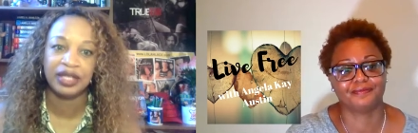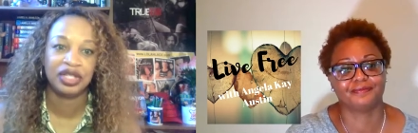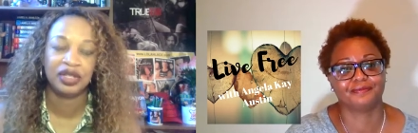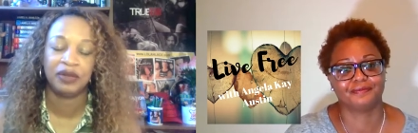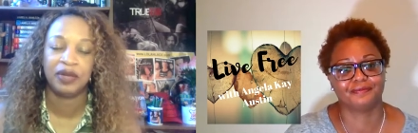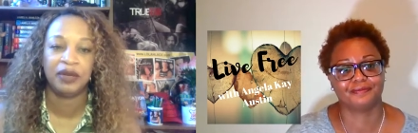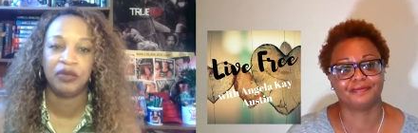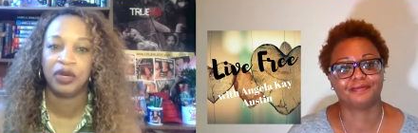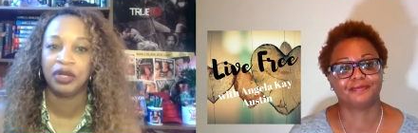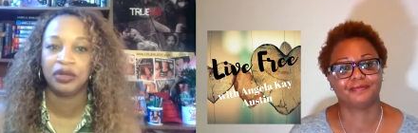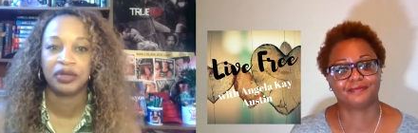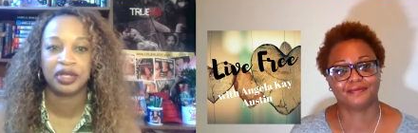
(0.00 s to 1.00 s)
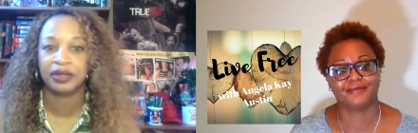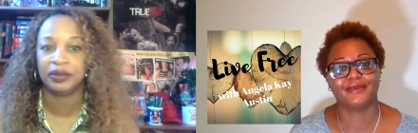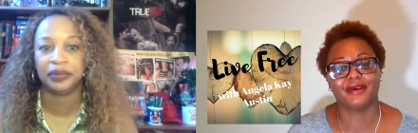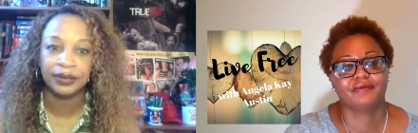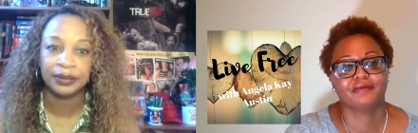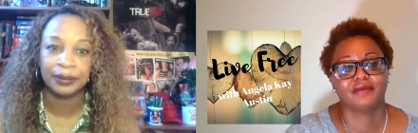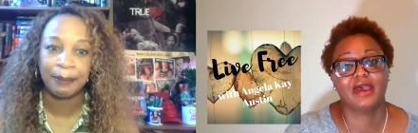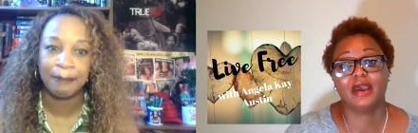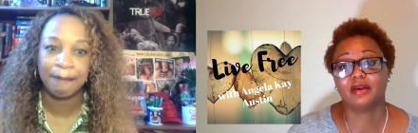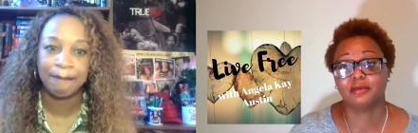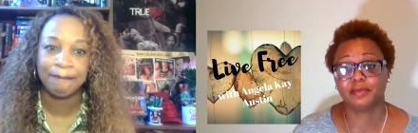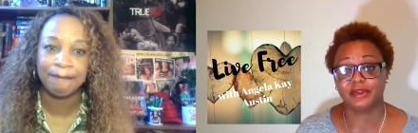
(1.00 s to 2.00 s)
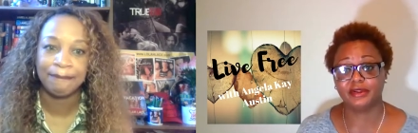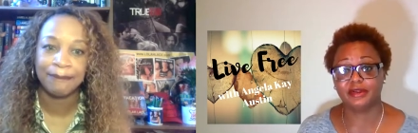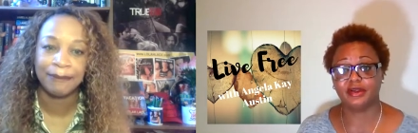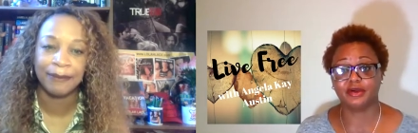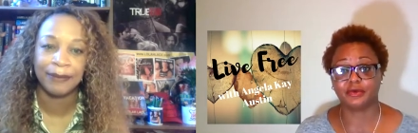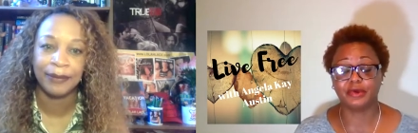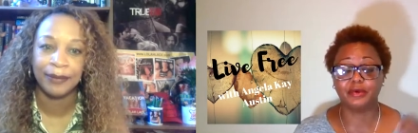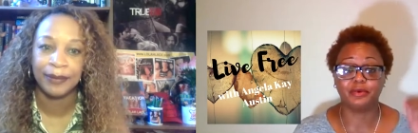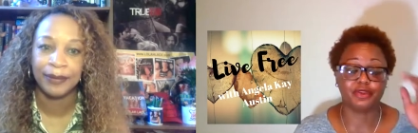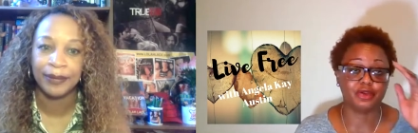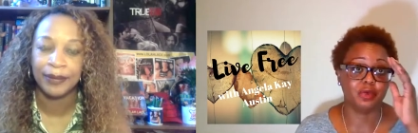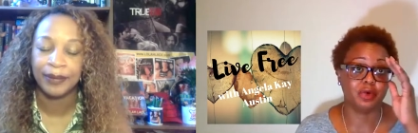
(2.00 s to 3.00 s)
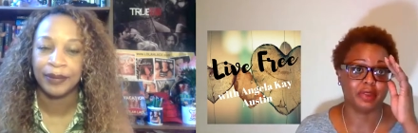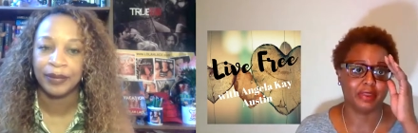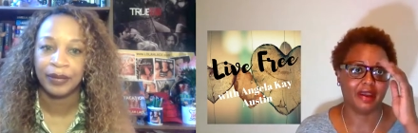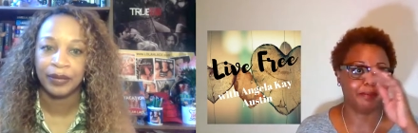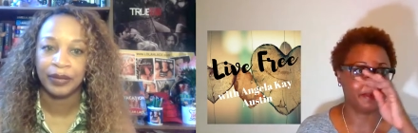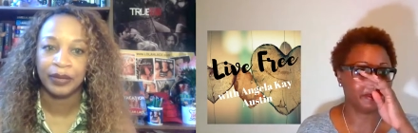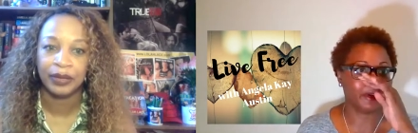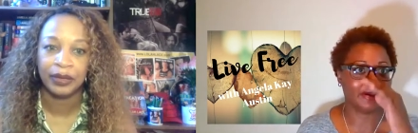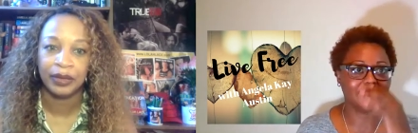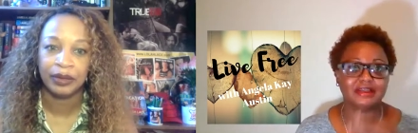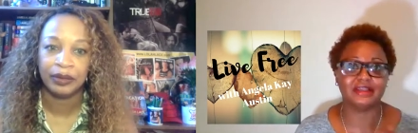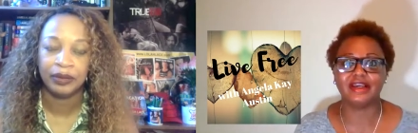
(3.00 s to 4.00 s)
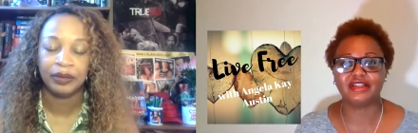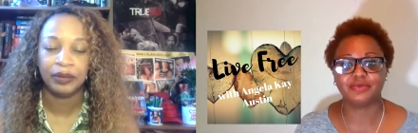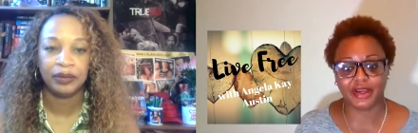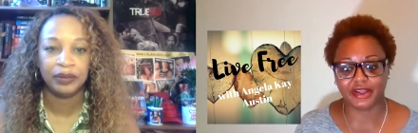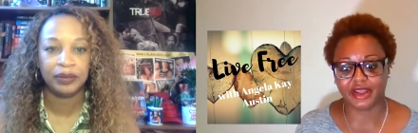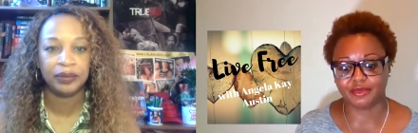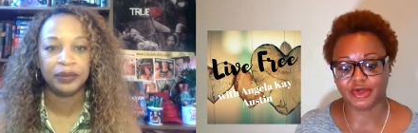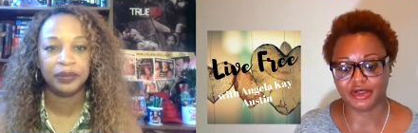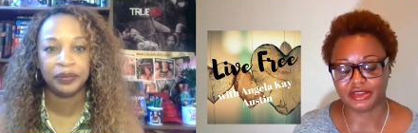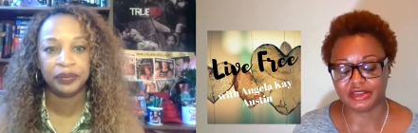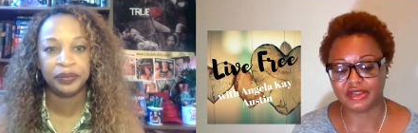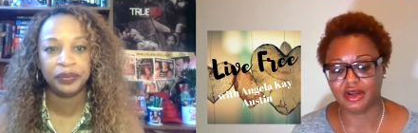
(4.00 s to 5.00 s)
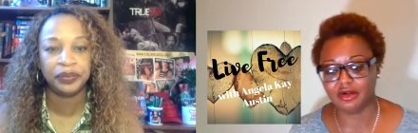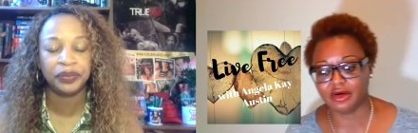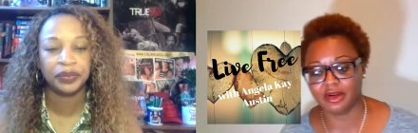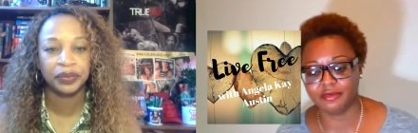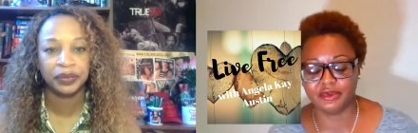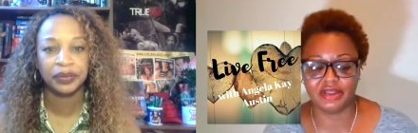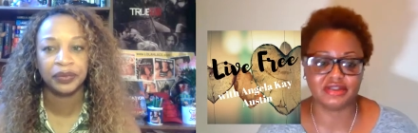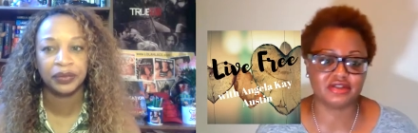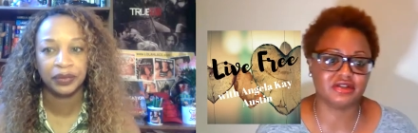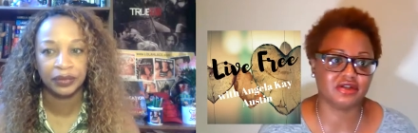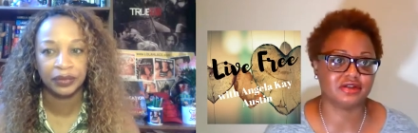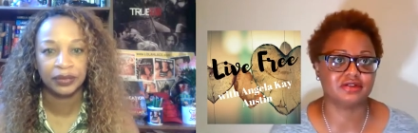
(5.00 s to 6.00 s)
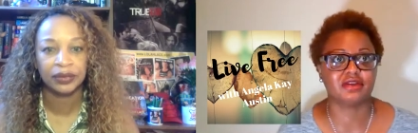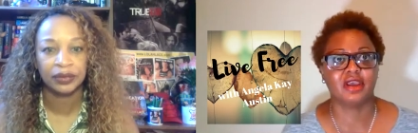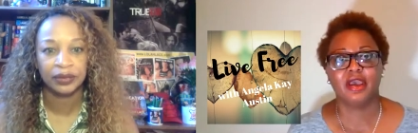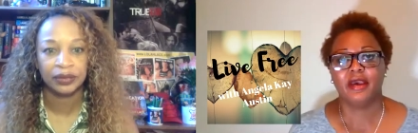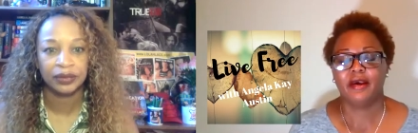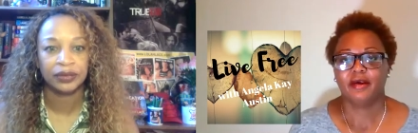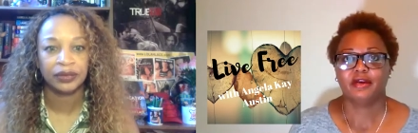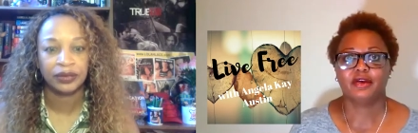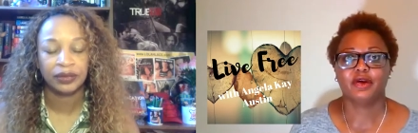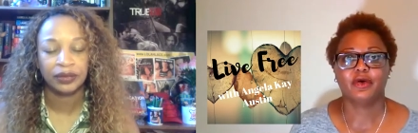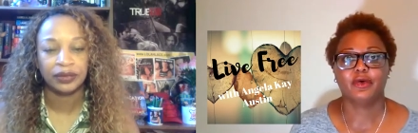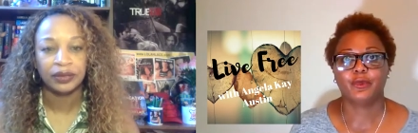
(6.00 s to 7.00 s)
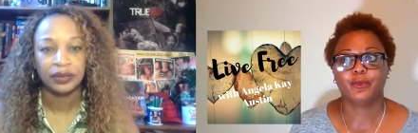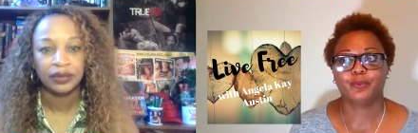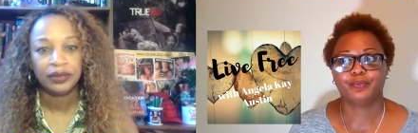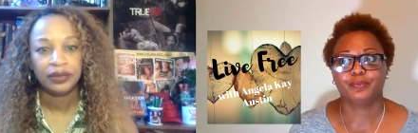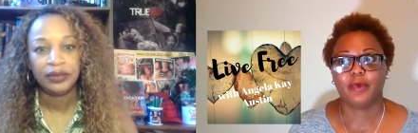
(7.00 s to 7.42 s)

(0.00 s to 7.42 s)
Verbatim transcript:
Speaker 1: the way it works.
Speaker 2: I completely agree with you on that because, and that's what I kept trying to tell her. And it's just, you know,